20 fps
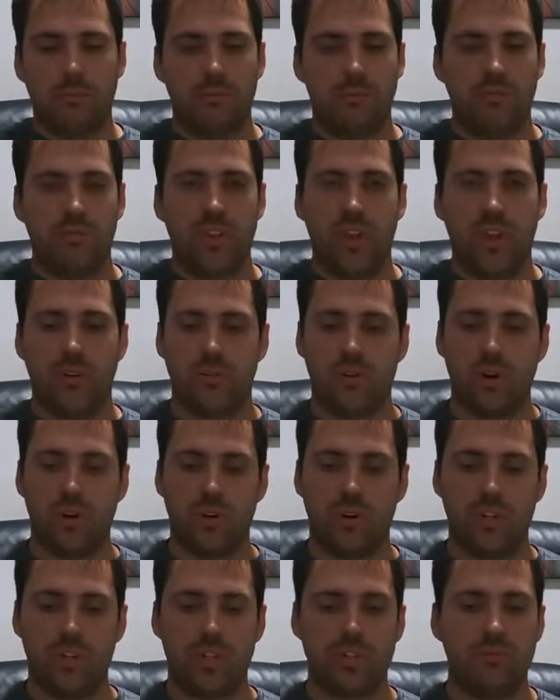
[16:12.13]
If you're
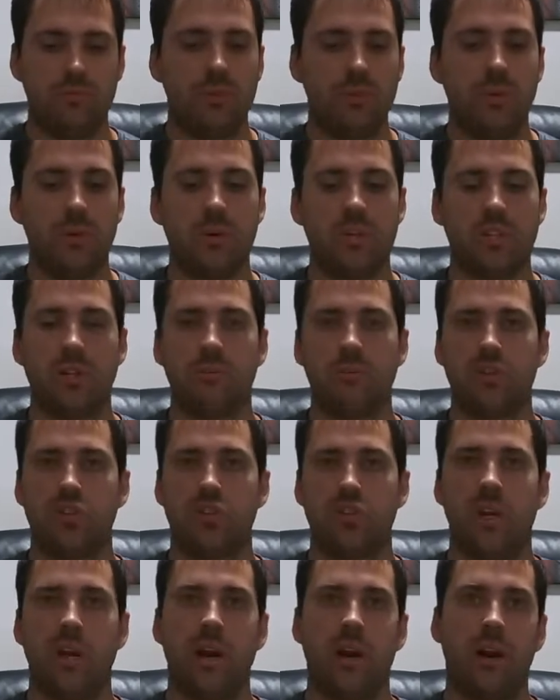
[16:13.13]
just doing something
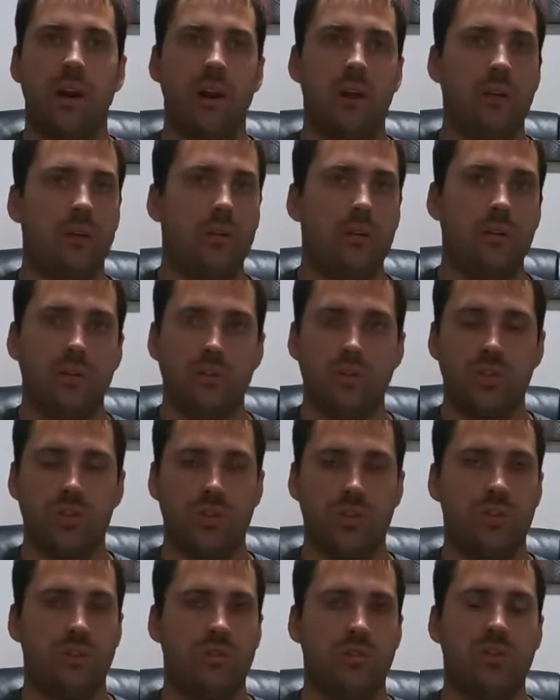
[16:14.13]
generic,
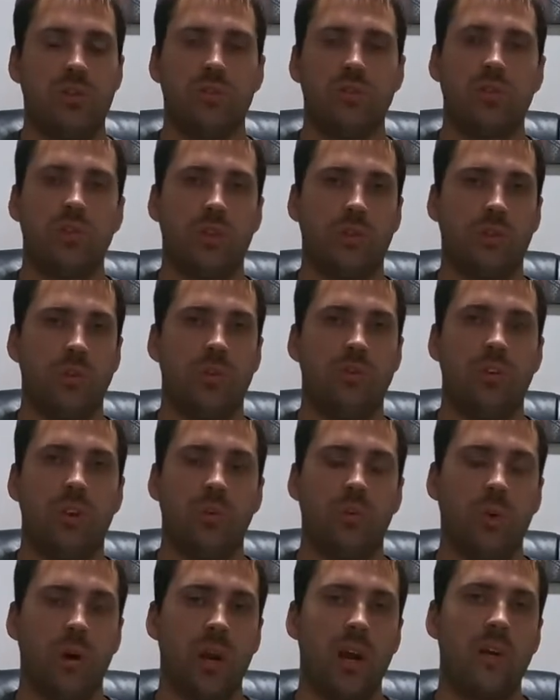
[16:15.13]
just use the 350,
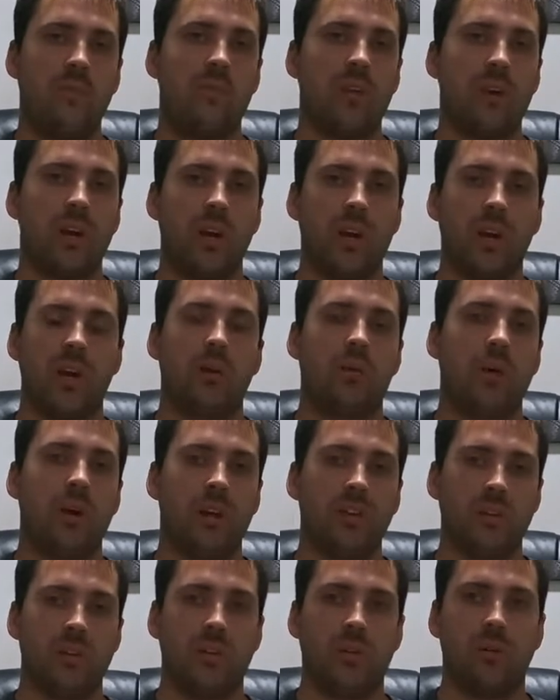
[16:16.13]
whatever gear
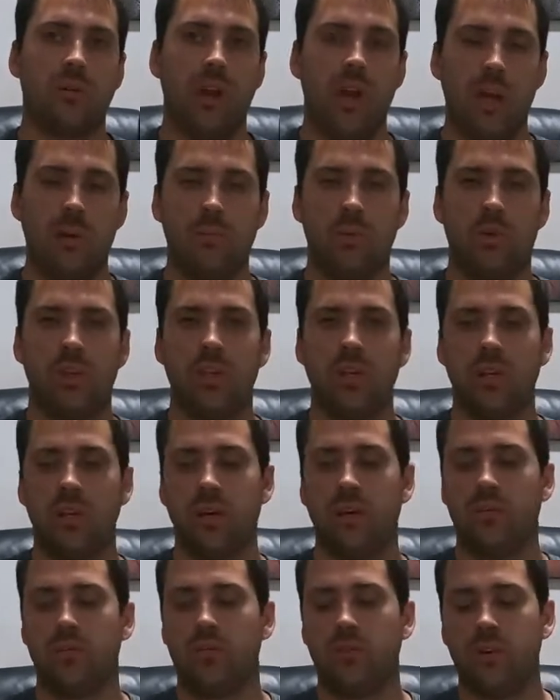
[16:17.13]
ratio came with the
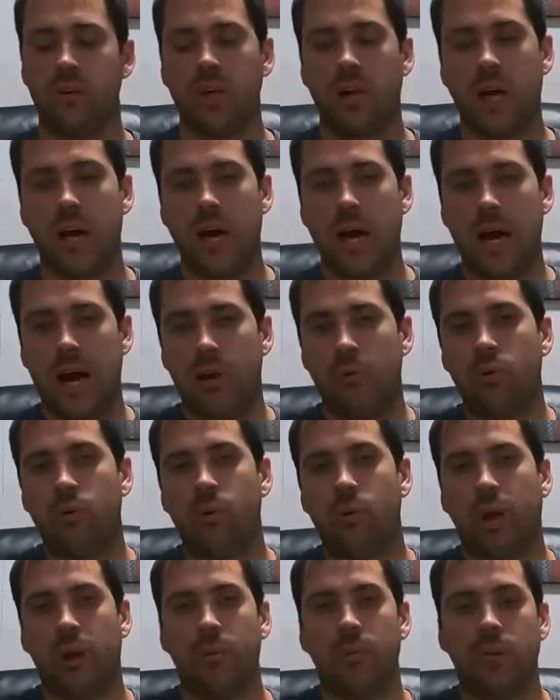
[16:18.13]
diff. I would
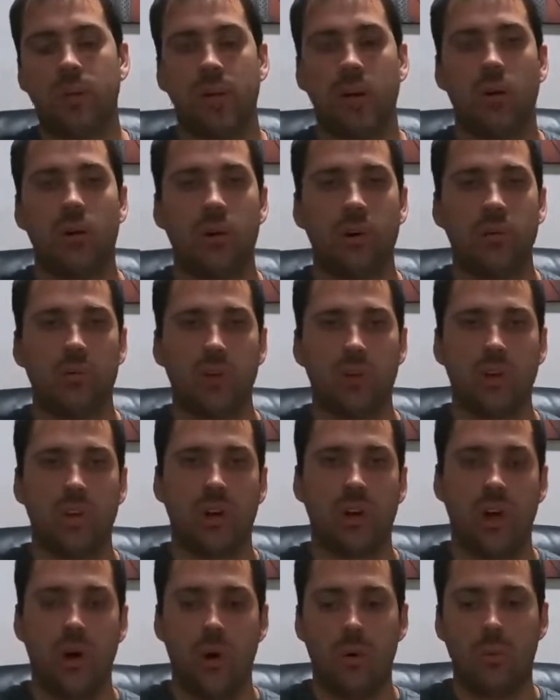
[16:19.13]
recommend going with the
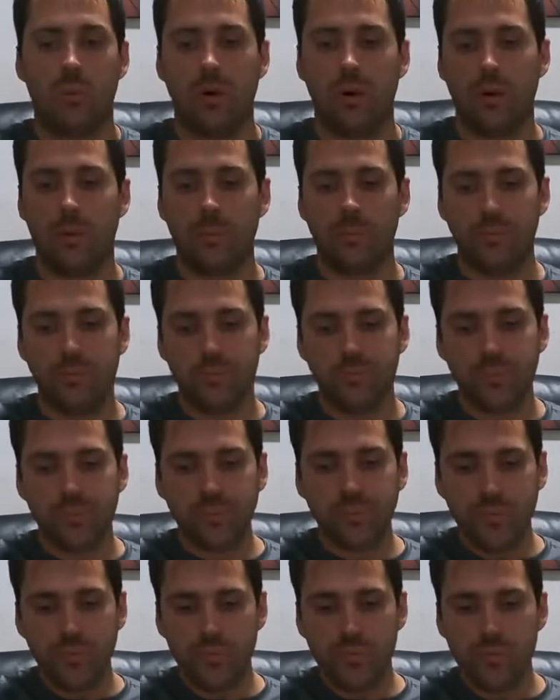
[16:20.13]
Cobra.
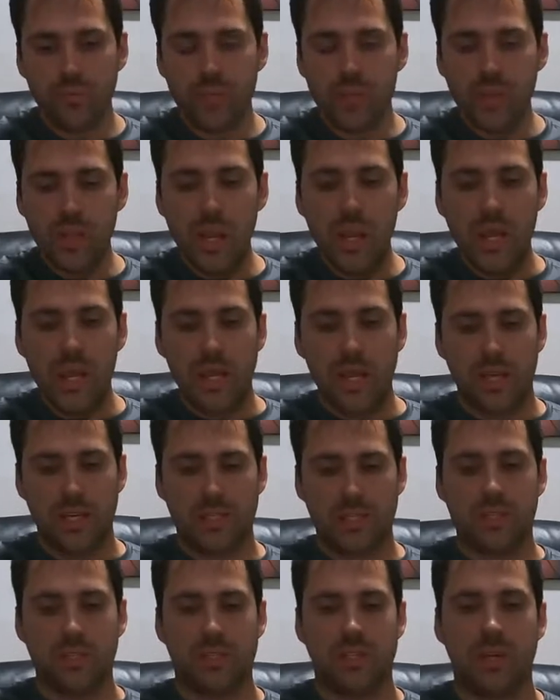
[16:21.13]
It's
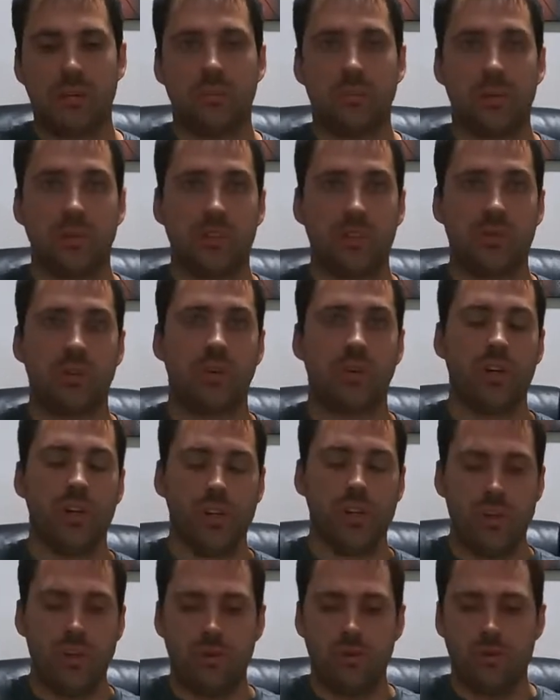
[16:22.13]
the simplest one to
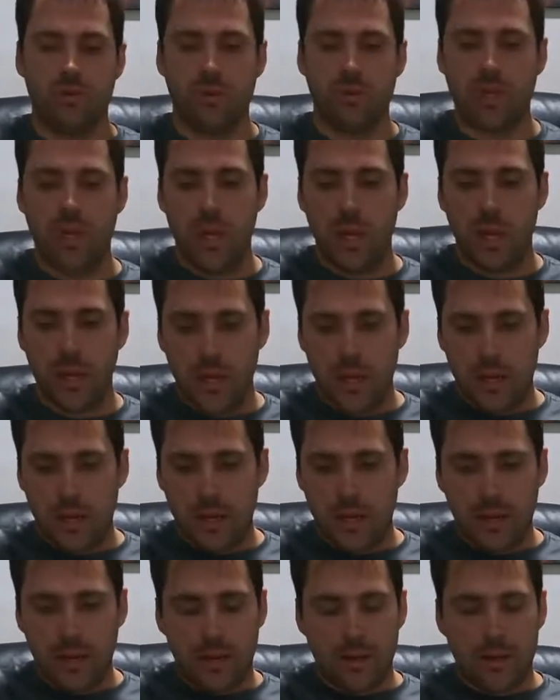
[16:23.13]
use.
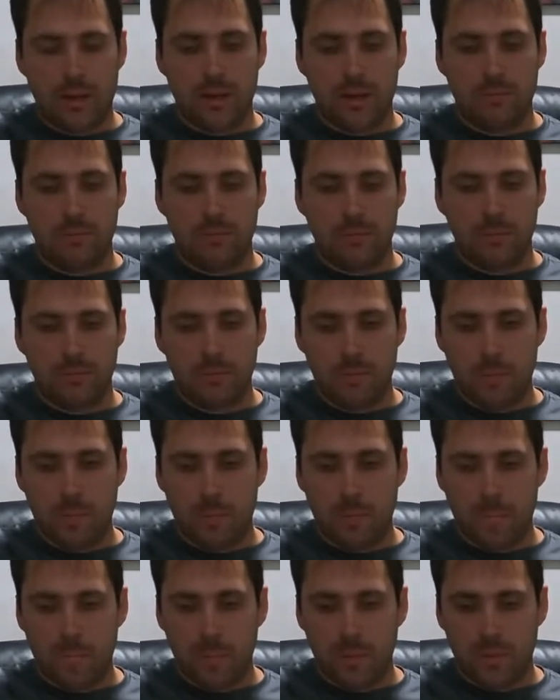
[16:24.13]

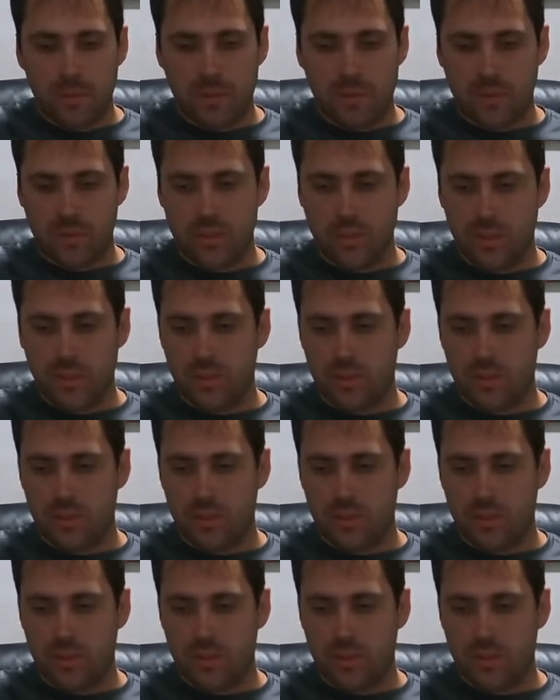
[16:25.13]
Let's see.